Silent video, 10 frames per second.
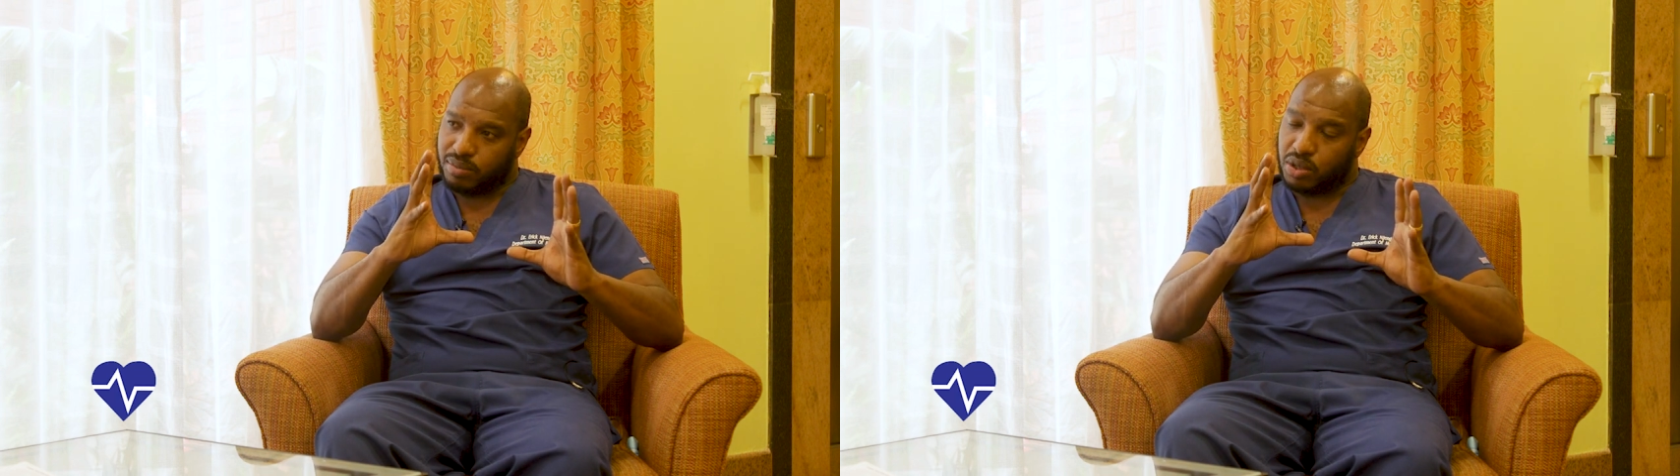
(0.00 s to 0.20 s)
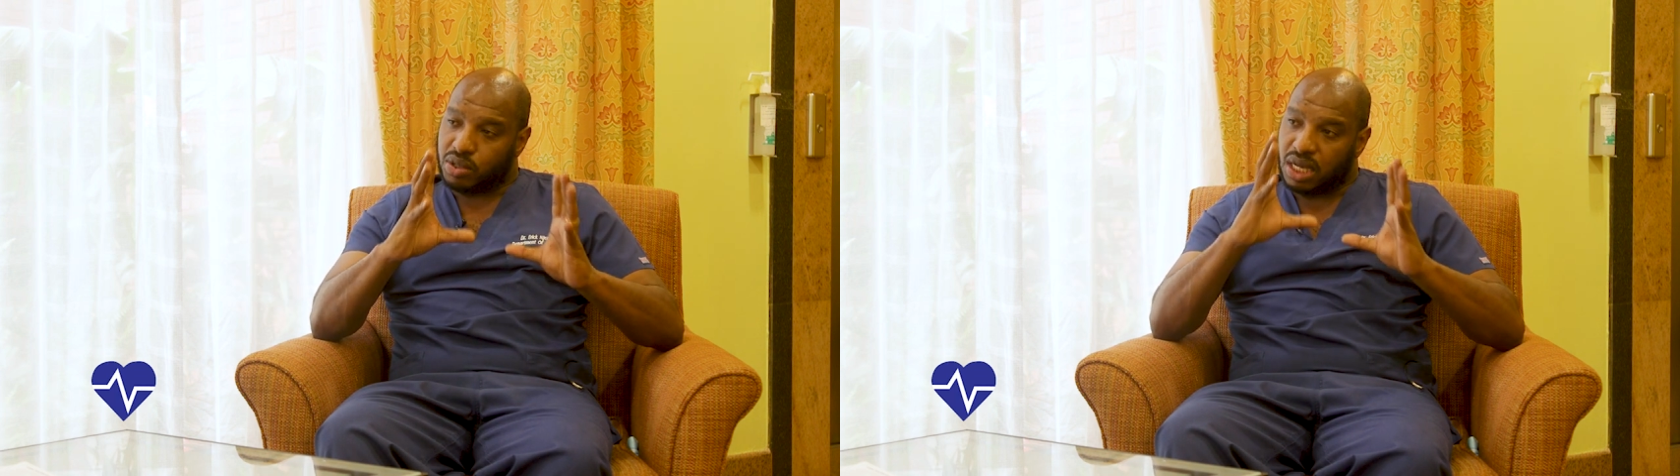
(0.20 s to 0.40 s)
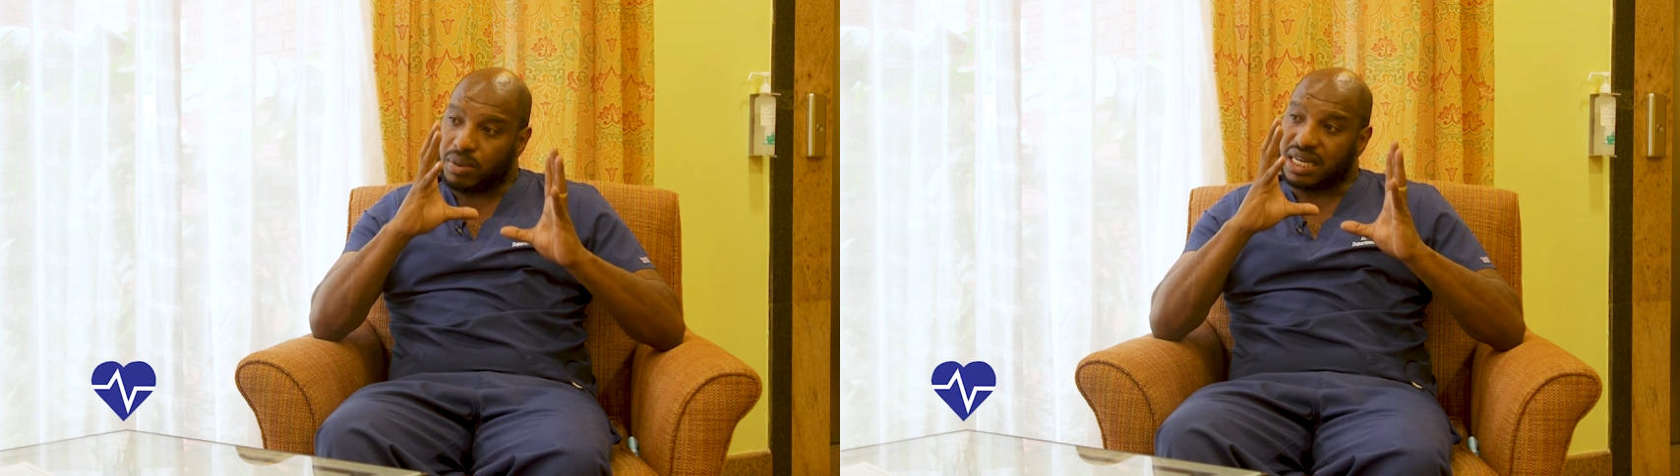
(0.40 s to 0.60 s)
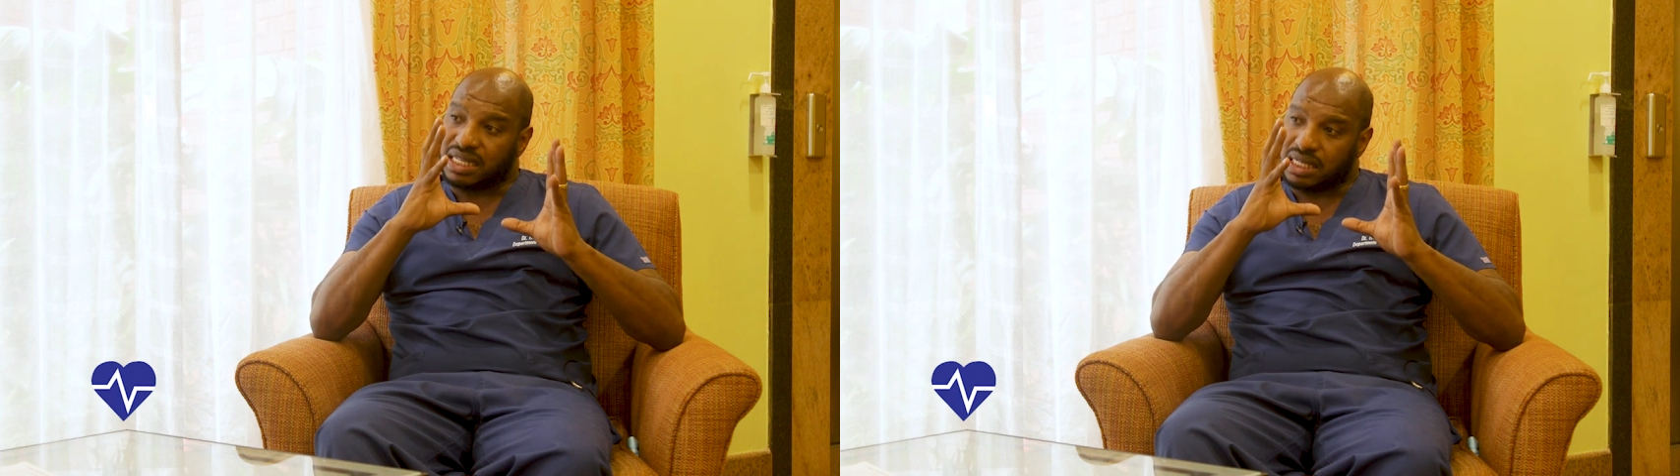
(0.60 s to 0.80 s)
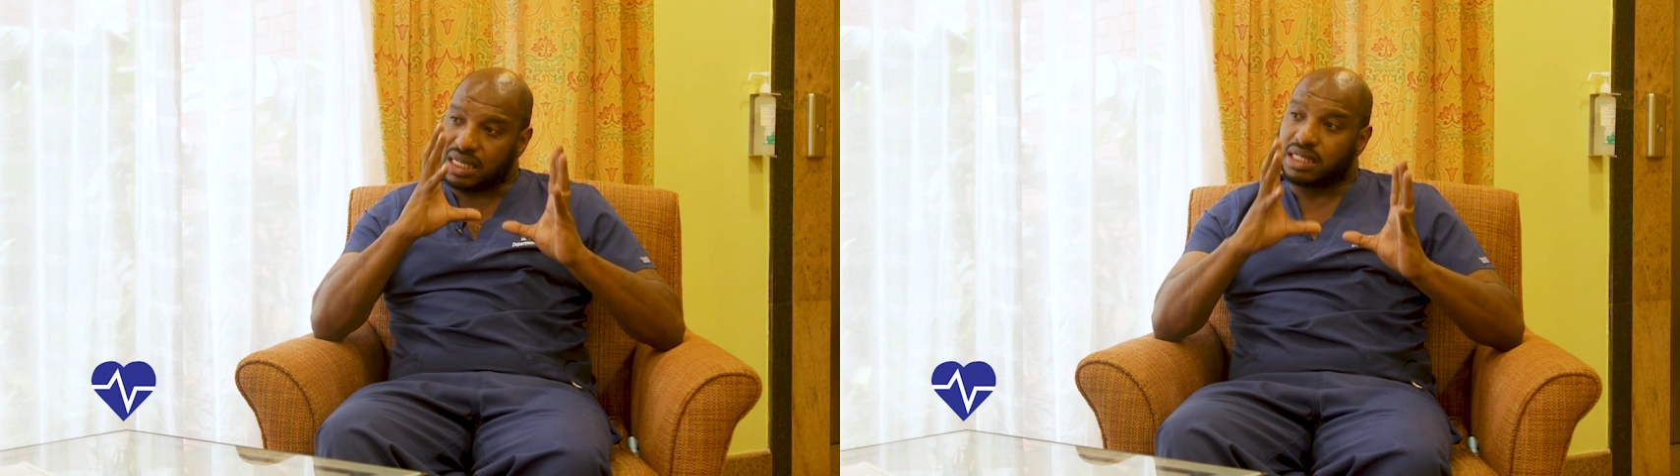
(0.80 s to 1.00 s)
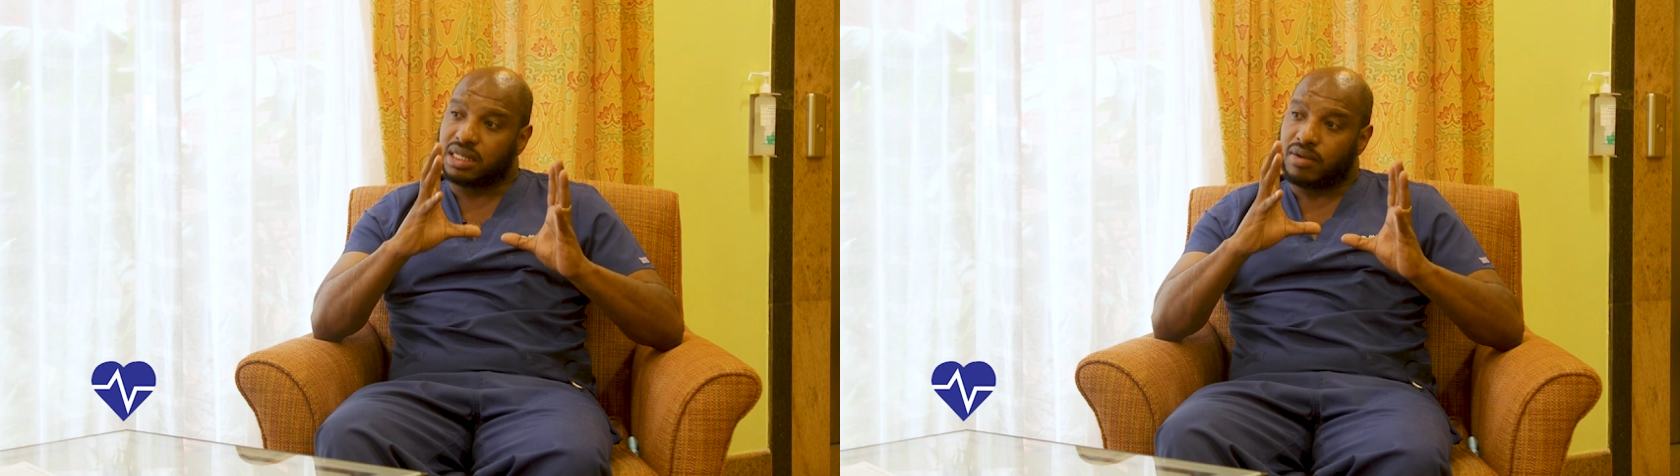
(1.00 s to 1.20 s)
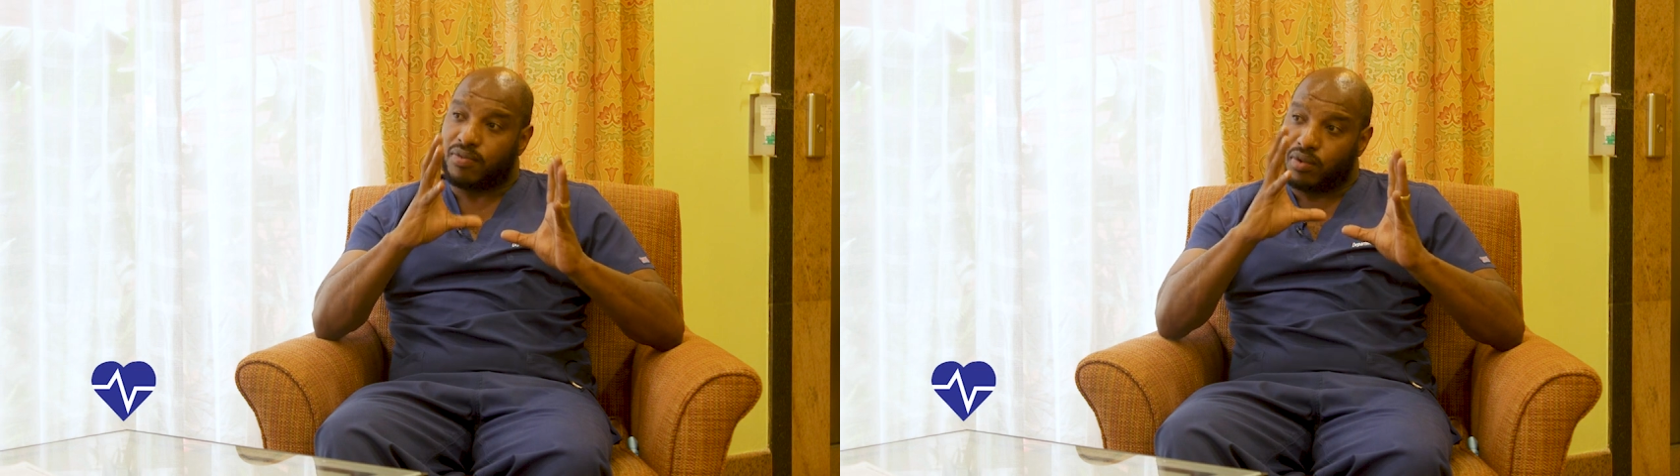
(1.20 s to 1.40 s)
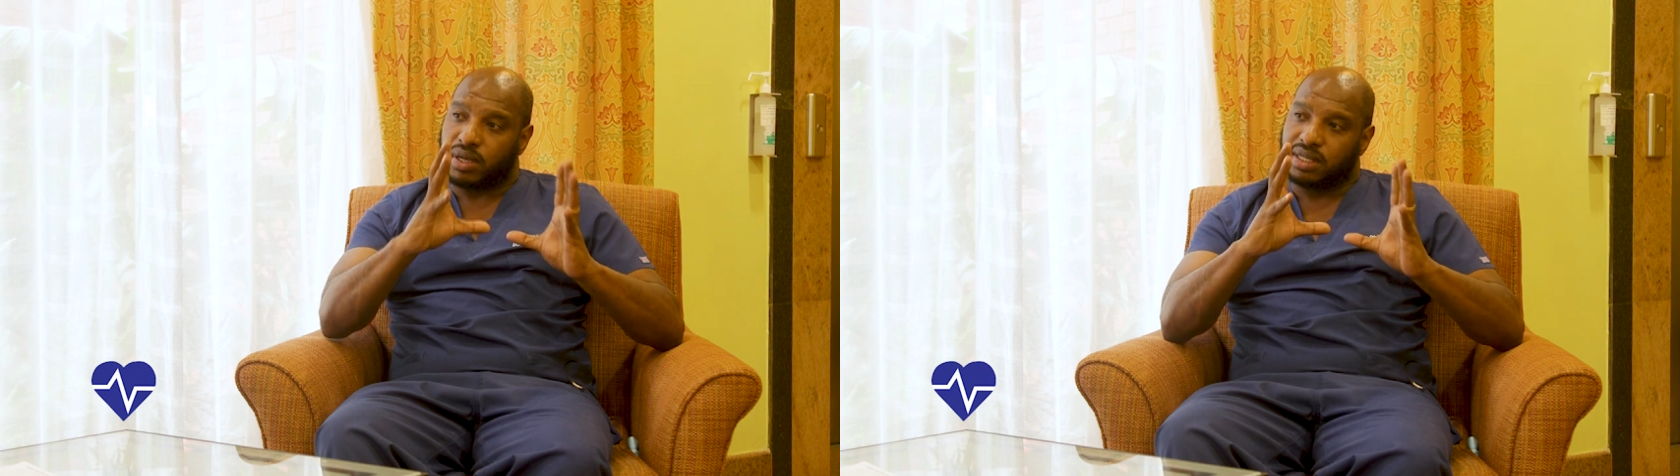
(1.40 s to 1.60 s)
because now we restrict
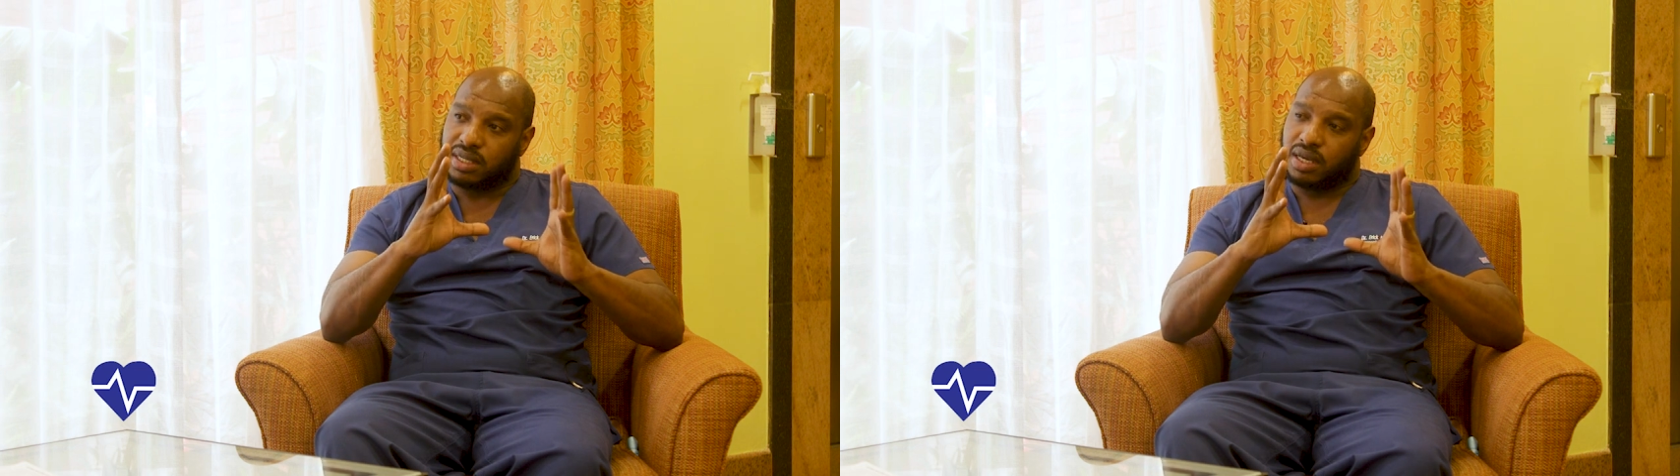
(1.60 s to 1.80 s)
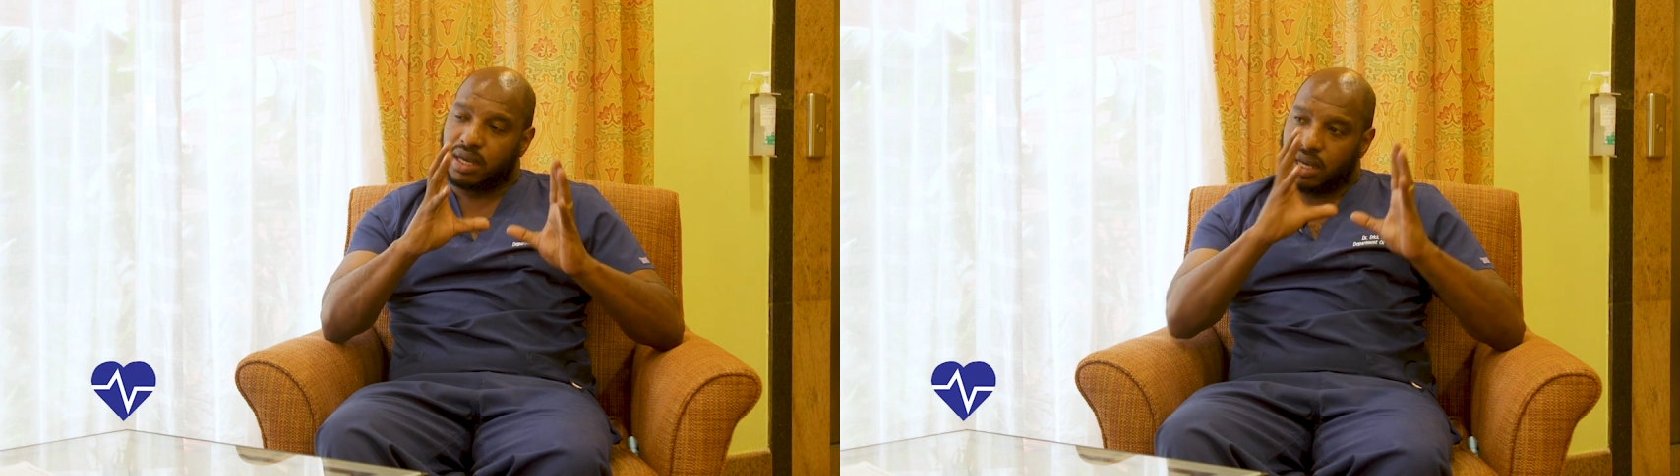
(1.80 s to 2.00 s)
fluids